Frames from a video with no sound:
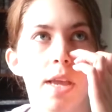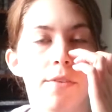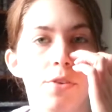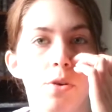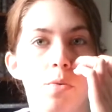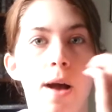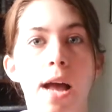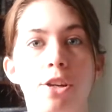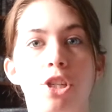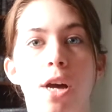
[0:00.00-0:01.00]
if you
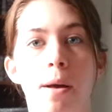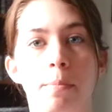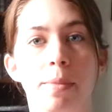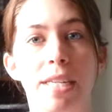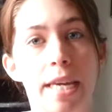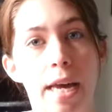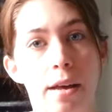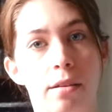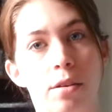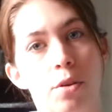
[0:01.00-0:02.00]
watch
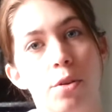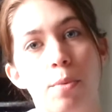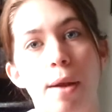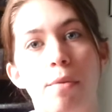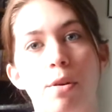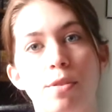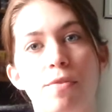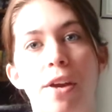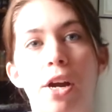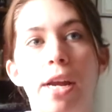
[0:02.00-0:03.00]
Tia, or the Red
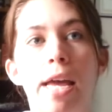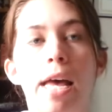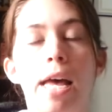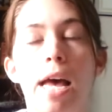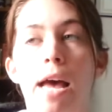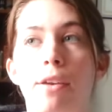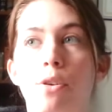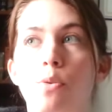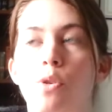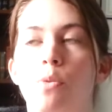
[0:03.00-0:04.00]
Rose Fairy on
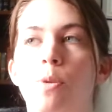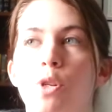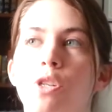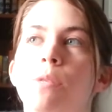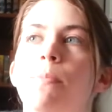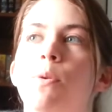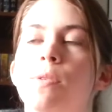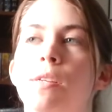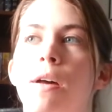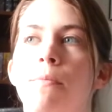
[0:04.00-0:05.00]
YouTube, she just
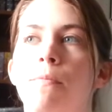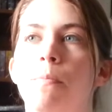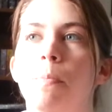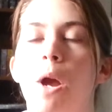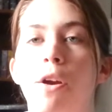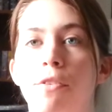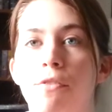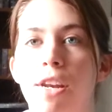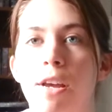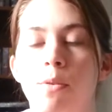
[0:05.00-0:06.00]
posted up
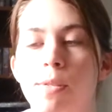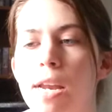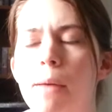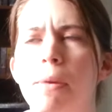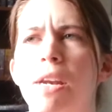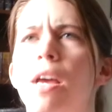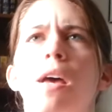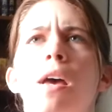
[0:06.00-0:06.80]
garden videos, and I mean,